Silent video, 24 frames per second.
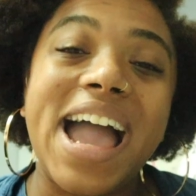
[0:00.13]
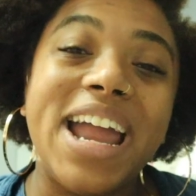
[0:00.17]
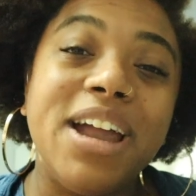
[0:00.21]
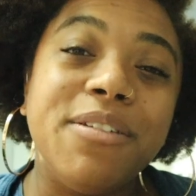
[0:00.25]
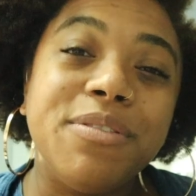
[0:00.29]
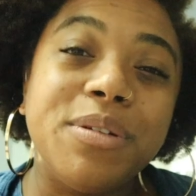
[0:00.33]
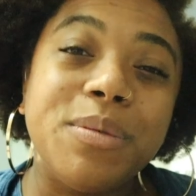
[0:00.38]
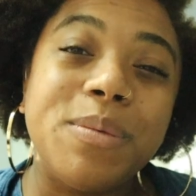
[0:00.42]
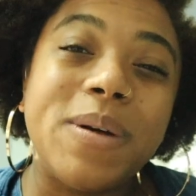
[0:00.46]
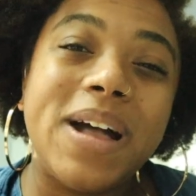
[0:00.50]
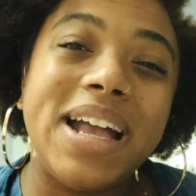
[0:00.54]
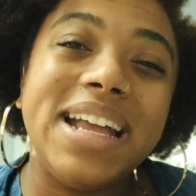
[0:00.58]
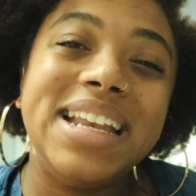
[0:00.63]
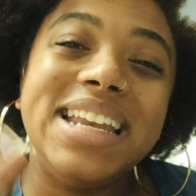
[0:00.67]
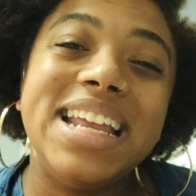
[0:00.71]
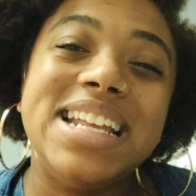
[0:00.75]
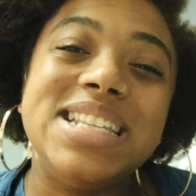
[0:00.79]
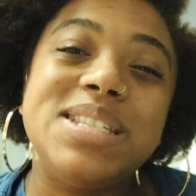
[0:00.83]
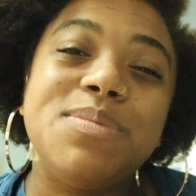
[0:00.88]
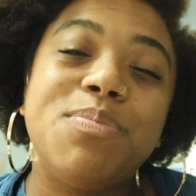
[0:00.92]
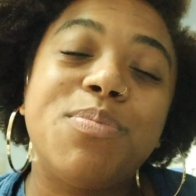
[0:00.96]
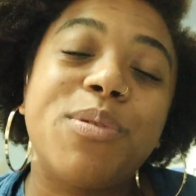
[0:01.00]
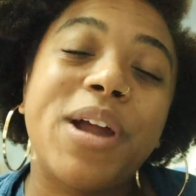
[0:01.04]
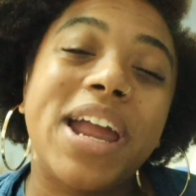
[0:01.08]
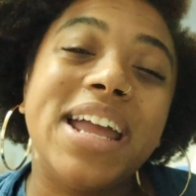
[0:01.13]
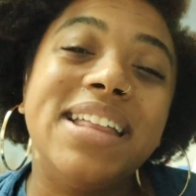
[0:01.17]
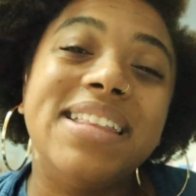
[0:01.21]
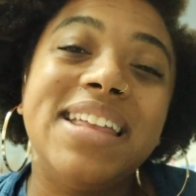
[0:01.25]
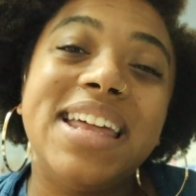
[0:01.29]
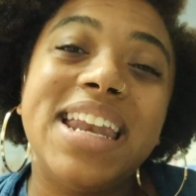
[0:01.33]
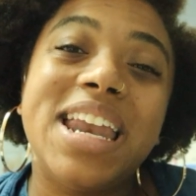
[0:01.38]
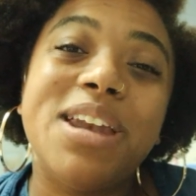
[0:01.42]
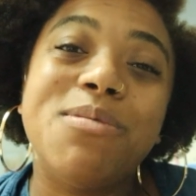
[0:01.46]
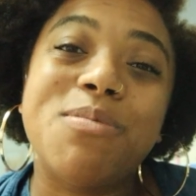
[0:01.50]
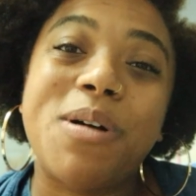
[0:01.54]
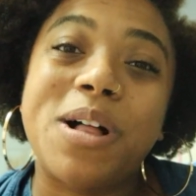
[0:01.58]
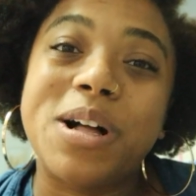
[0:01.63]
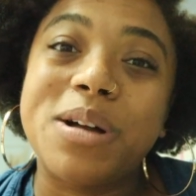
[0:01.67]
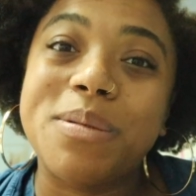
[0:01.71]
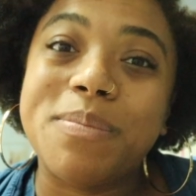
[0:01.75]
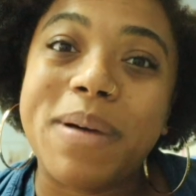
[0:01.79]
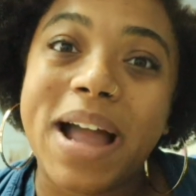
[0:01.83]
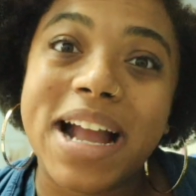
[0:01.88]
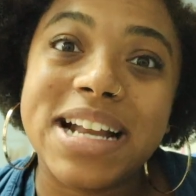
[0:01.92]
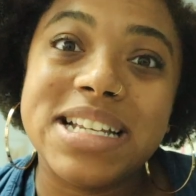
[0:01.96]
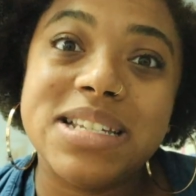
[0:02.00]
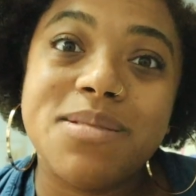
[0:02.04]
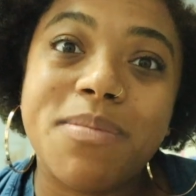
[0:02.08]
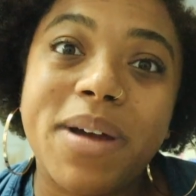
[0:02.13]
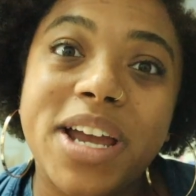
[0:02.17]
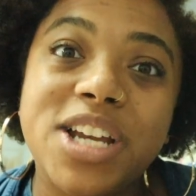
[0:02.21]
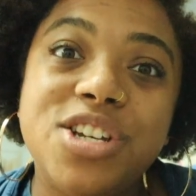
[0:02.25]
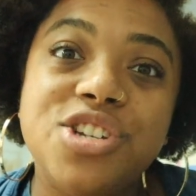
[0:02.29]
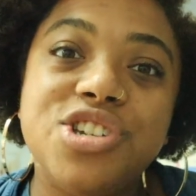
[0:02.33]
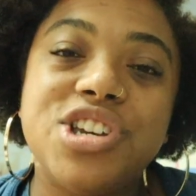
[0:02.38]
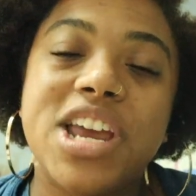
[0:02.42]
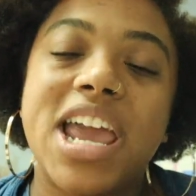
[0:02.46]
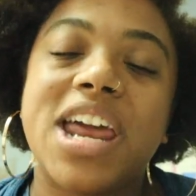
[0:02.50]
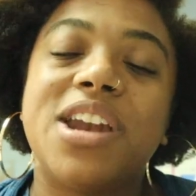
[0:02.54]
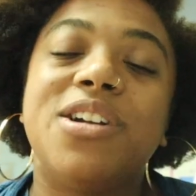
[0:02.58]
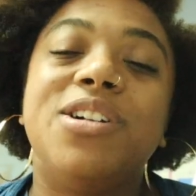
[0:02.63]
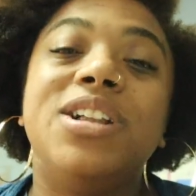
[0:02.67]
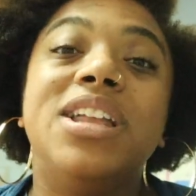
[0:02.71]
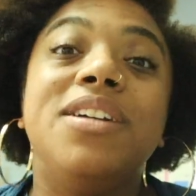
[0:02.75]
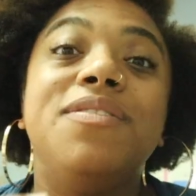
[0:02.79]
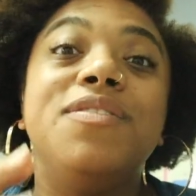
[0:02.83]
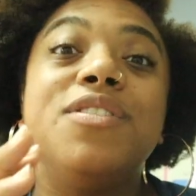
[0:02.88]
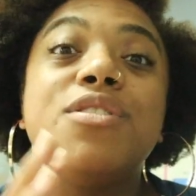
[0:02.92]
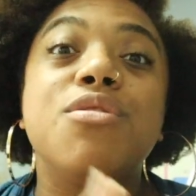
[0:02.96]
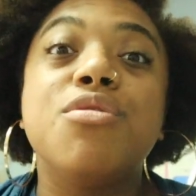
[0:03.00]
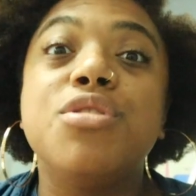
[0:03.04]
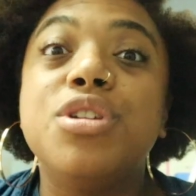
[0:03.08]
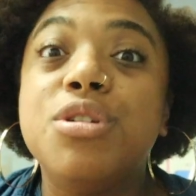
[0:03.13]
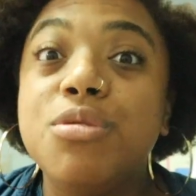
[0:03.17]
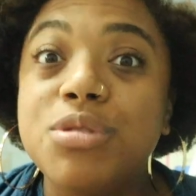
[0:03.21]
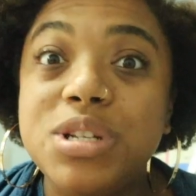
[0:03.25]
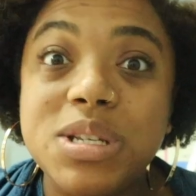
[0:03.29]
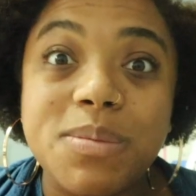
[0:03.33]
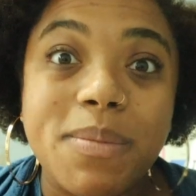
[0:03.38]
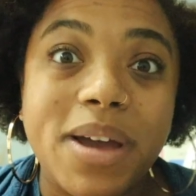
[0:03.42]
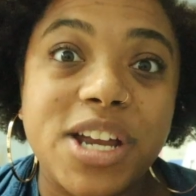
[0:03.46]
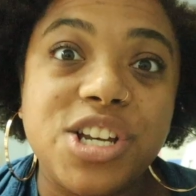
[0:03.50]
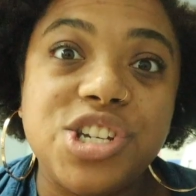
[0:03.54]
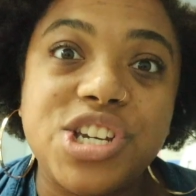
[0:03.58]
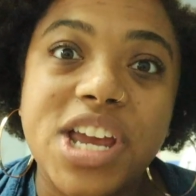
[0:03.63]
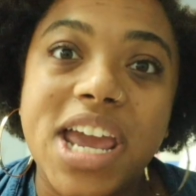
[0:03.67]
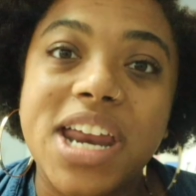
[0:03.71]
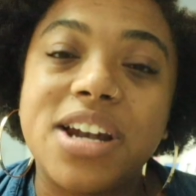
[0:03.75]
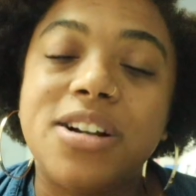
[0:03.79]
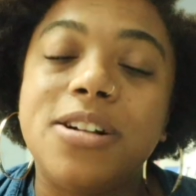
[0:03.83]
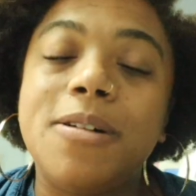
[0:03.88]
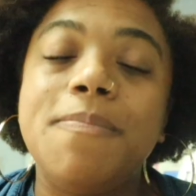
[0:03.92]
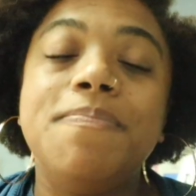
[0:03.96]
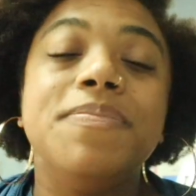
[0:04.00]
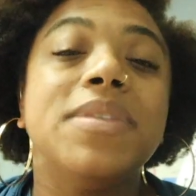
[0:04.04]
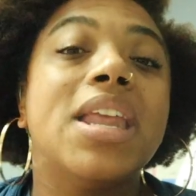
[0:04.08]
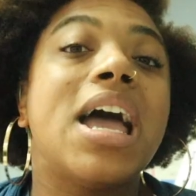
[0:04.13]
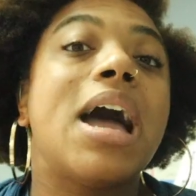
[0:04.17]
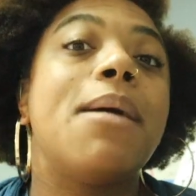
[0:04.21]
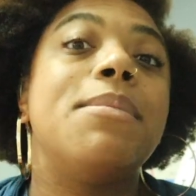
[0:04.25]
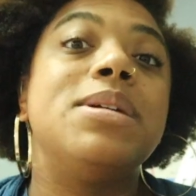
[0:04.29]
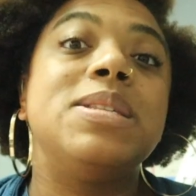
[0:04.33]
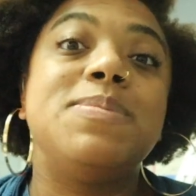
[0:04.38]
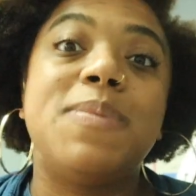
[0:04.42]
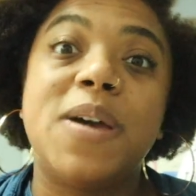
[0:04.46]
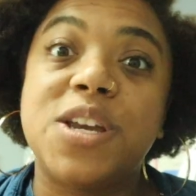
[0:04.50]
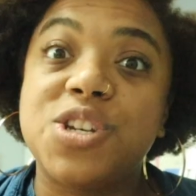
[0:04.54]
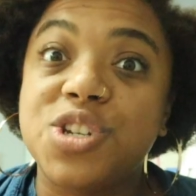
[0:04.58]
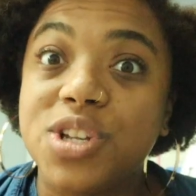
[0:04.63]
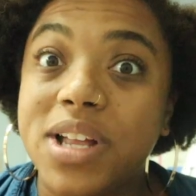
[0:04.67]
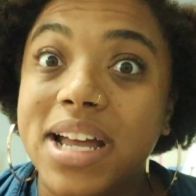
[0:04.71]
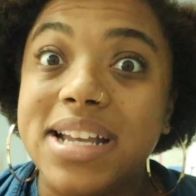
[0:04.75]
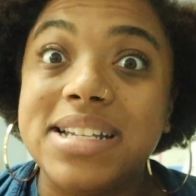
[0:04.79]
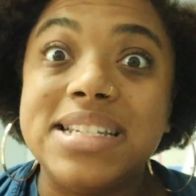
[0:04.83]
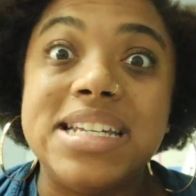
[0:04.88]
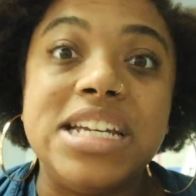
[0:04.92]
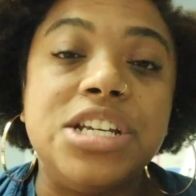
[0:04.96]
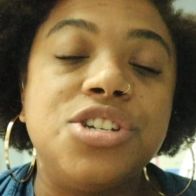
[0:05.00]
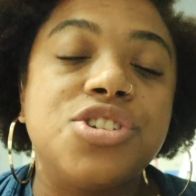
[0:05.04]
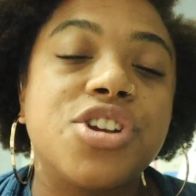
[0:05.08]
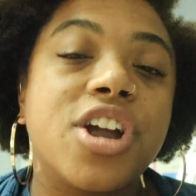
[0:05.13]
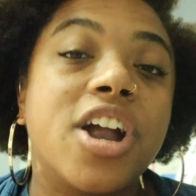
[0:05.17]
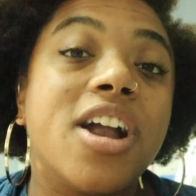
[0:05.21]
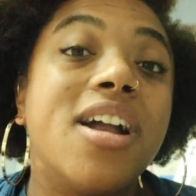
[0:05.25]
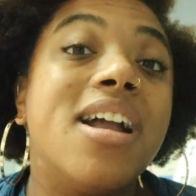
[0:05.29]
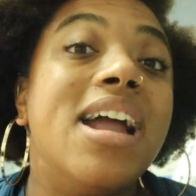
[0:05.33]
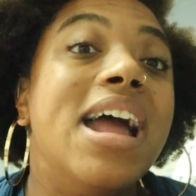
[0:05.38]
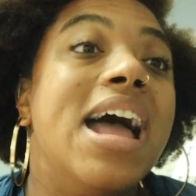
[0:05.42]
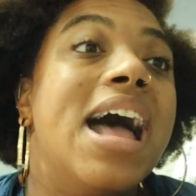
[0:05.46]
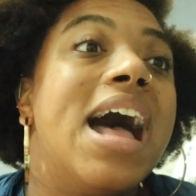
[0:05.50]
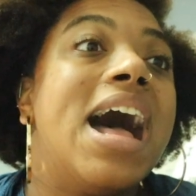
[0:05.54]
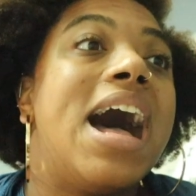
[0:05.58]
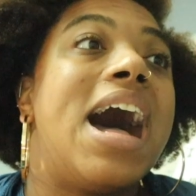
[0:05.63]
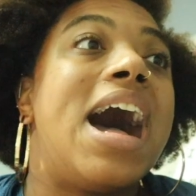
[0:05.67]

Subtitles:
Hi everyone, it's Braylin and welcome back to my channel. If you're new to my channel, I'm a special ed teacher.